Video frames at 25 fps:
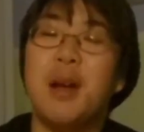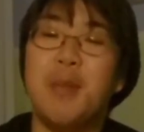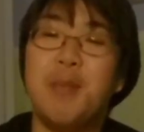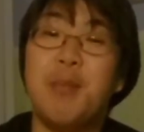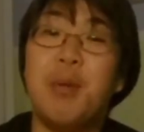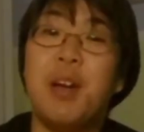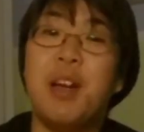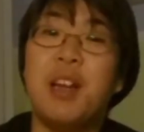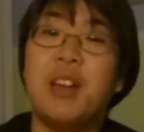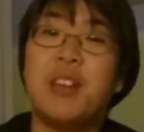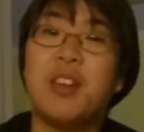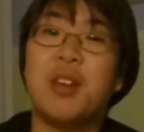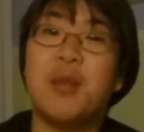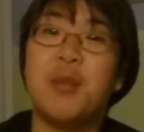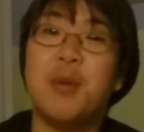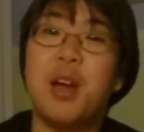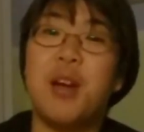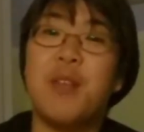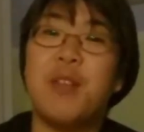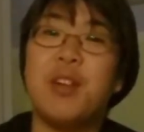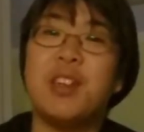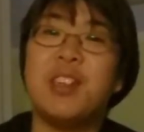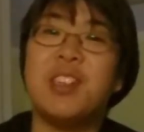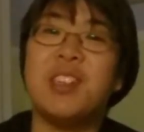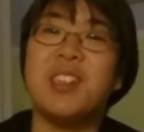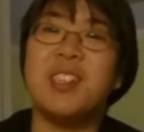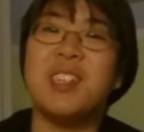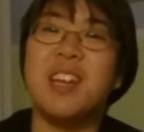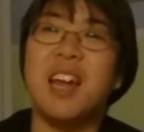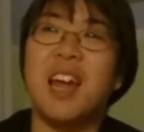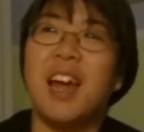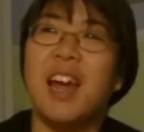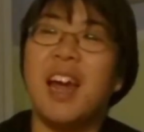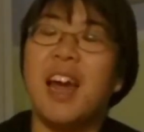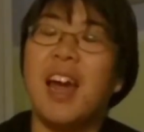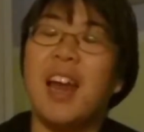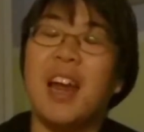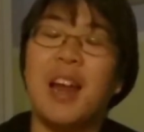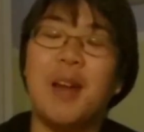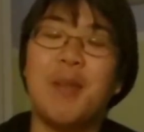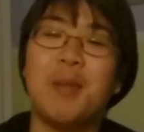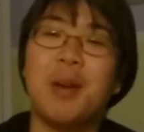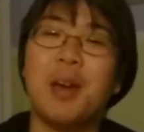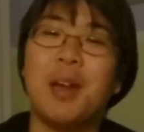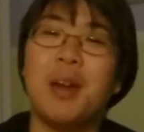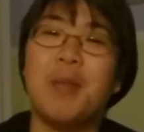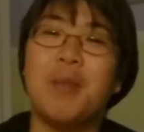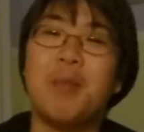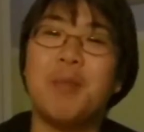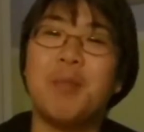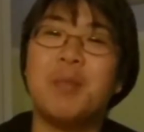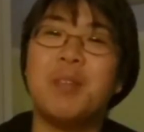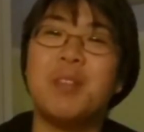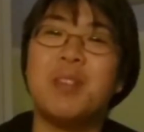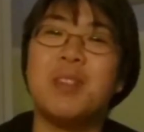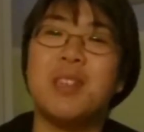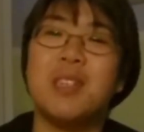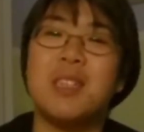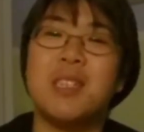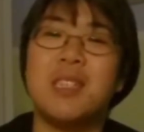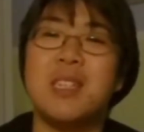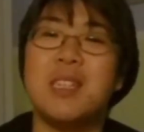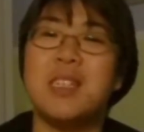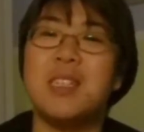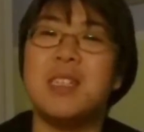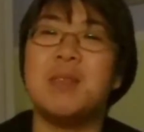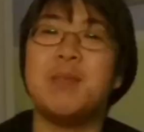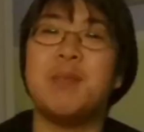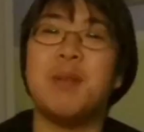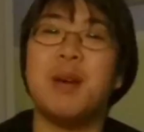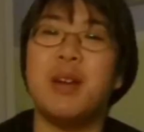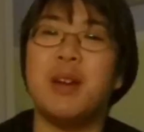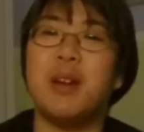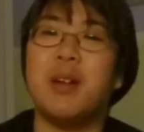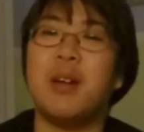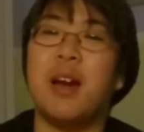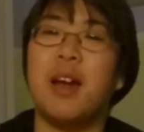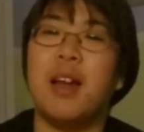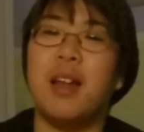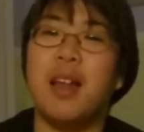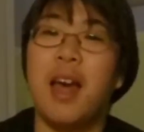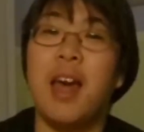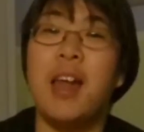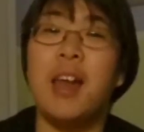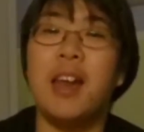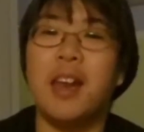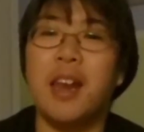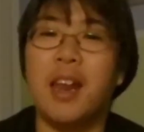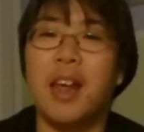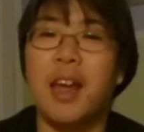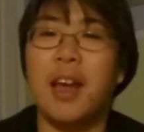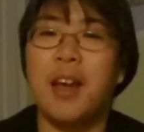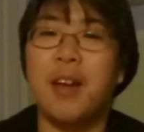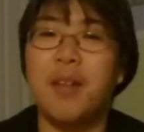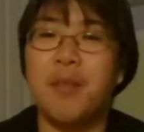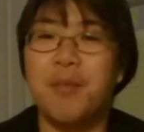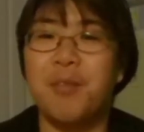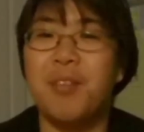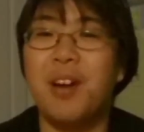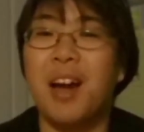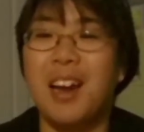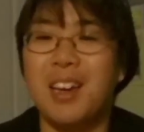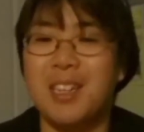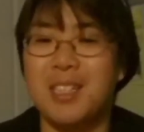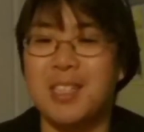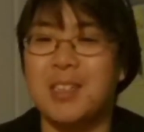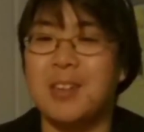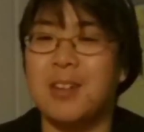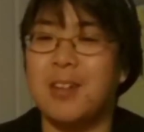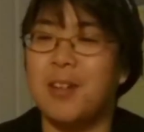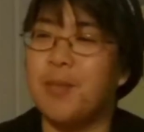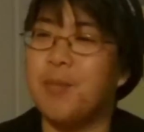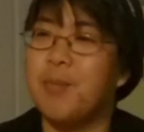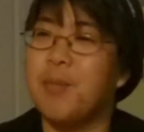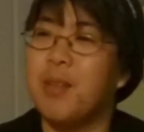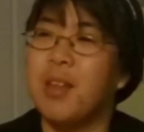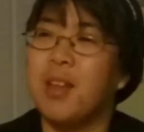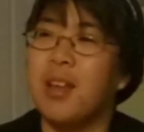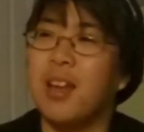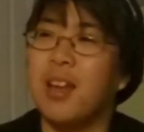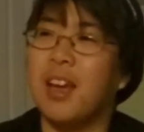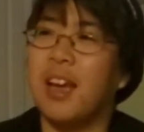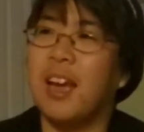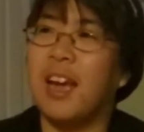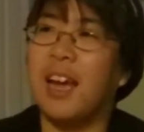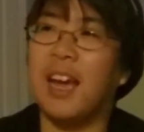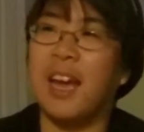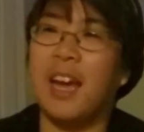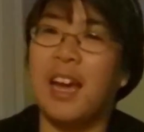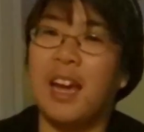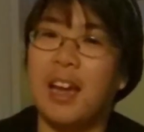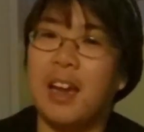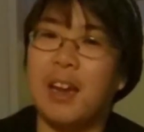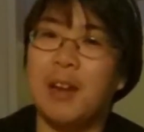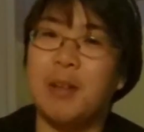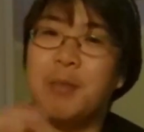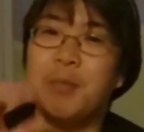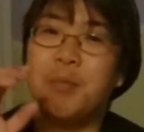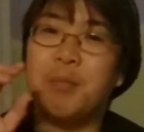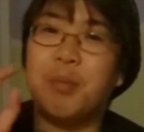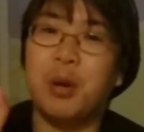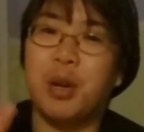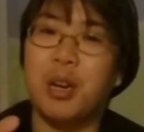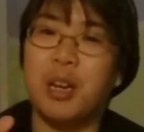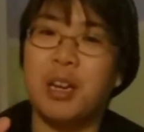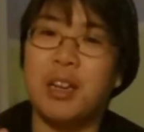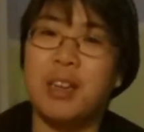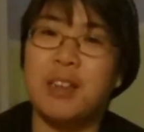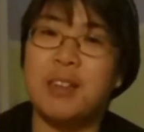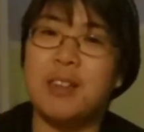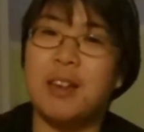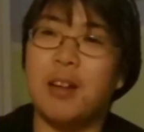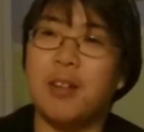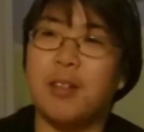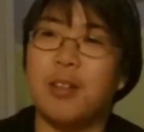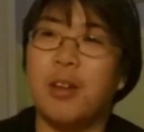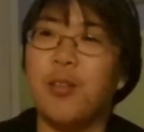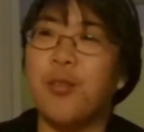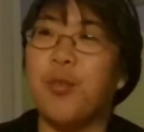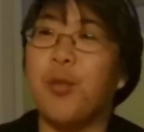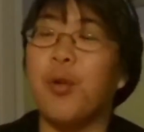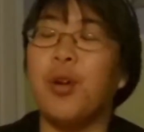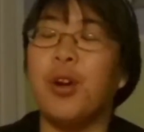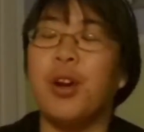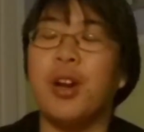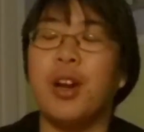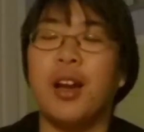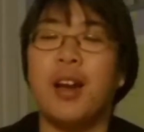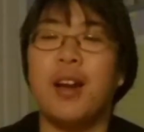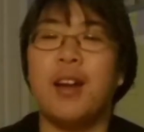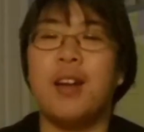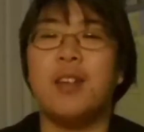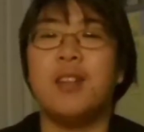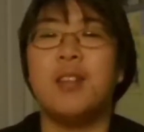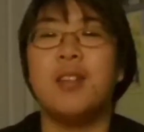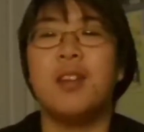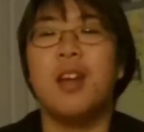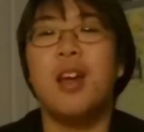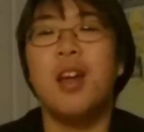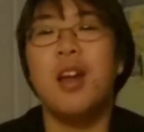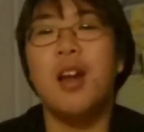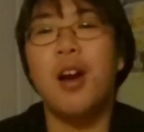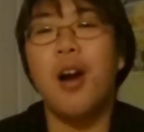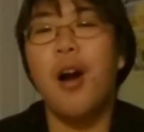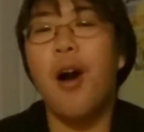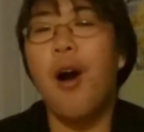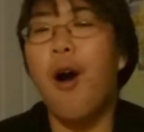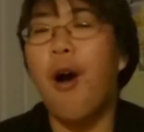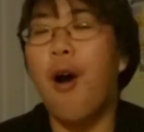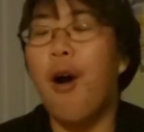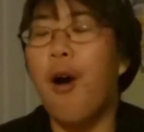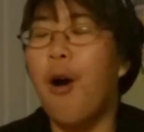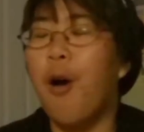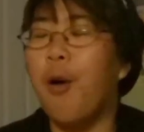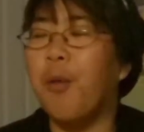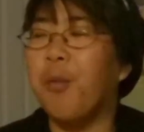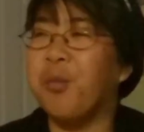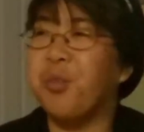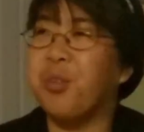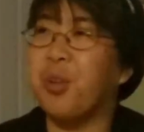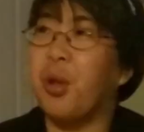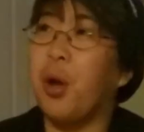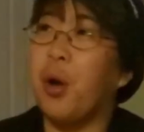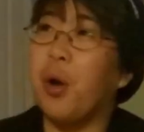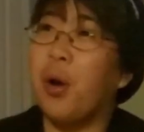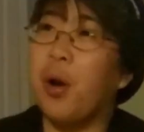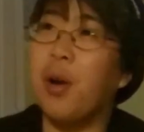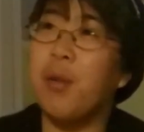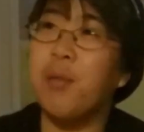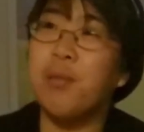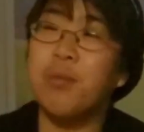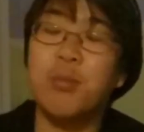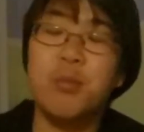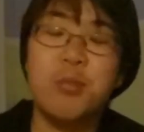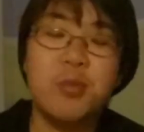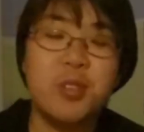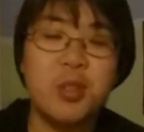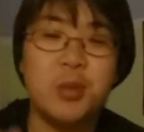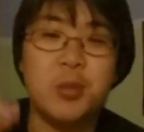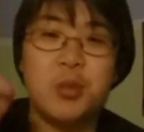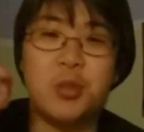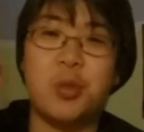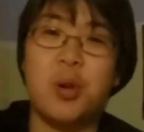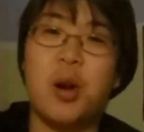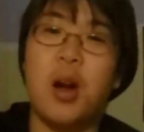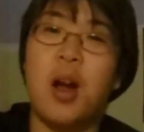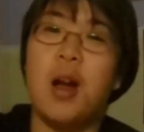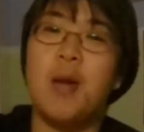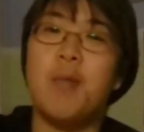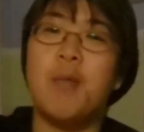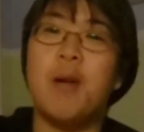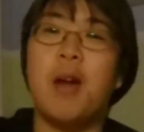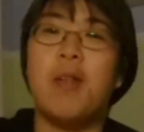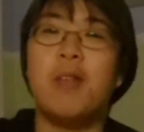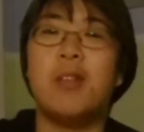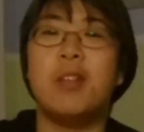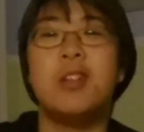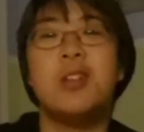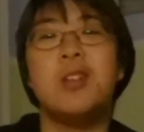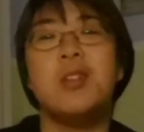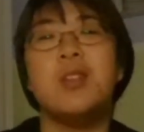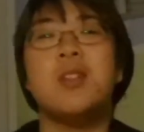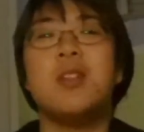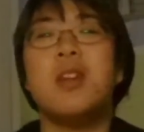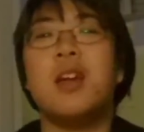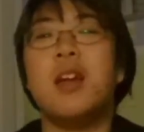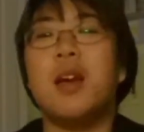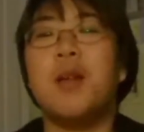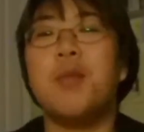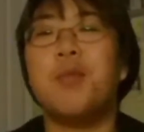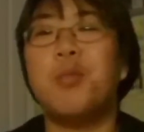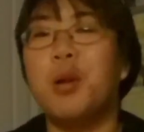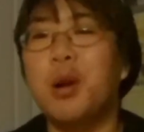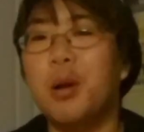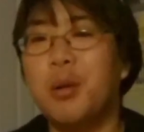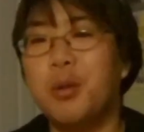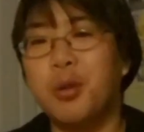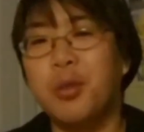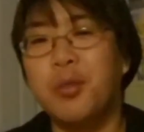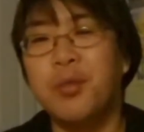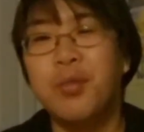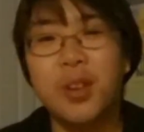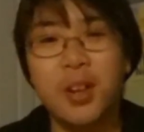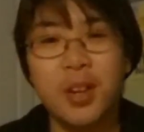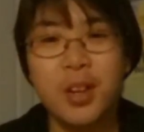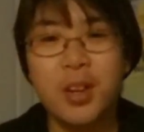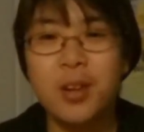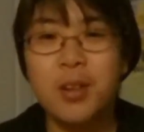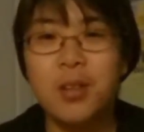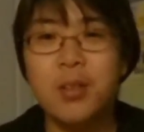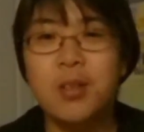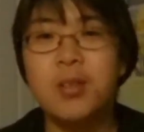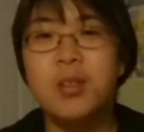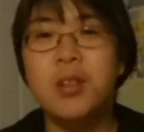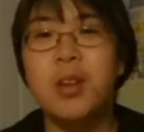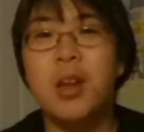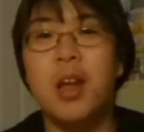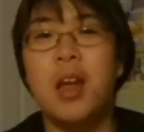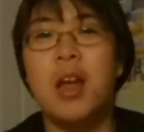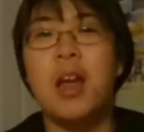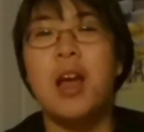But it's gonna be every Tuesday, and I'm getting decently better at editing faster and putting these out there for you guys. So subscribe every Tuesday and put out new videos.